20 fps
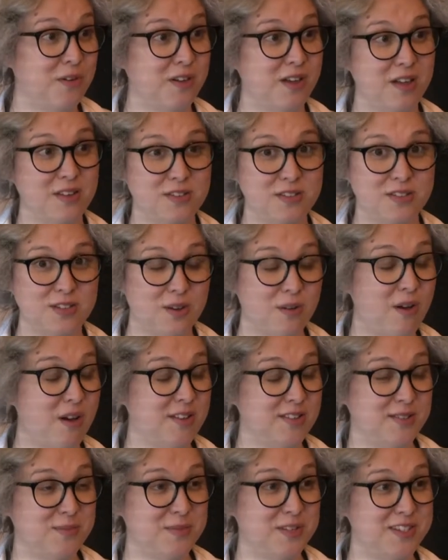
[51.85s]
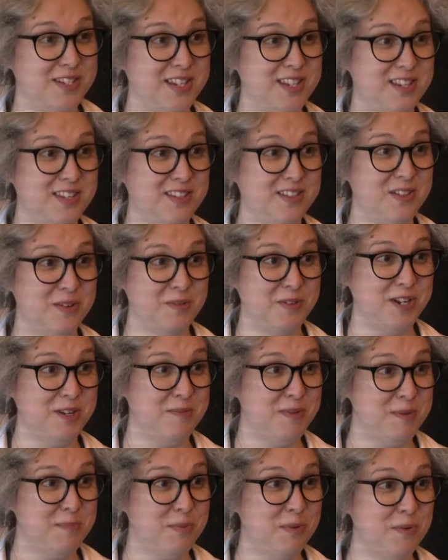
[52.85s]
Nice. So awesome to see so many
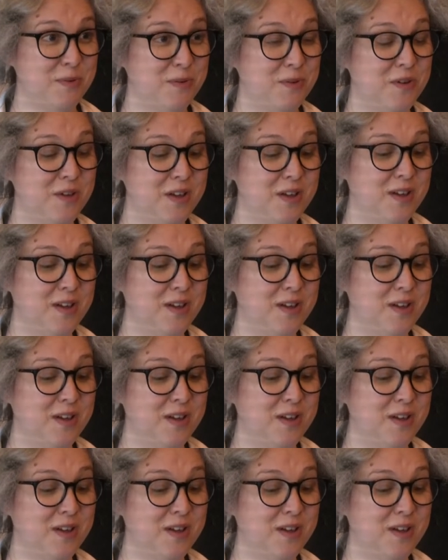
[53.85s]
people.